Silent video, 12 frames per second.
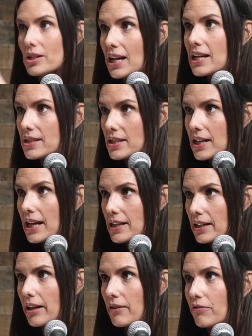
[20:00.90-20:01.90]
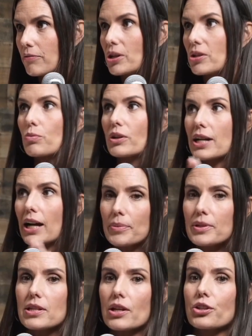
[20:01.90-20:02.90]
day-to-day life, because what
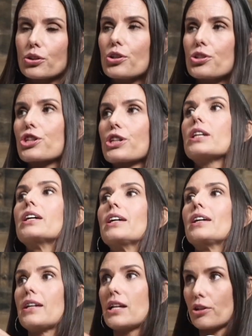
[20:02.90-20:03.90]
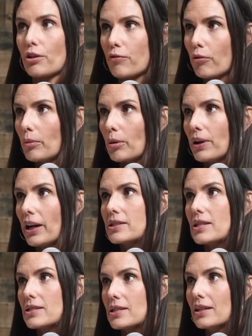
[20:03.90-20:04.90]
happens on the cushion in our formal
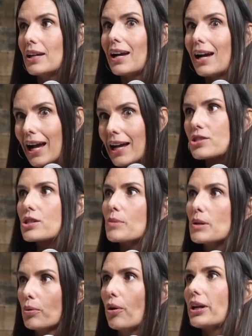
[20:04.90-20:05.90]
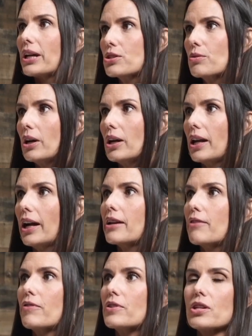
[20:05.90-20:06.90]
practice has to be brought into our
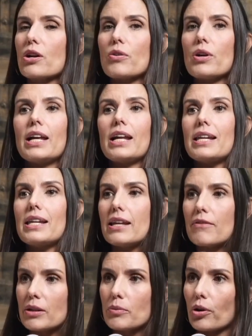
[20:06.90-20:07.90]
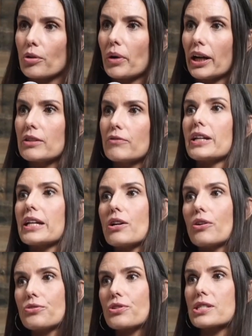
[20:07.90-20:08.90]
life. So living more mindfully,
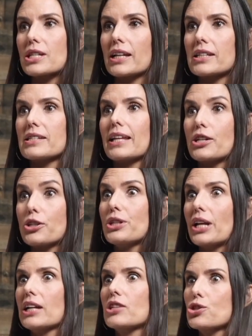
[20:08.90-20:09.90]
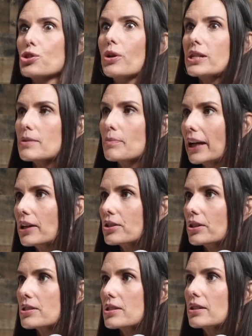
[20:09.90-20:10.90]
understanding that your next choice
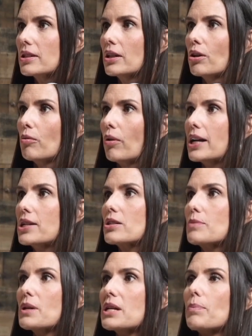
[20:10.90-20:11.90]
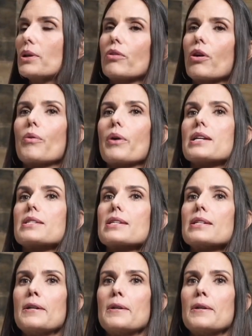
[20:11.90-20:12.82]
matters, right? Because people are always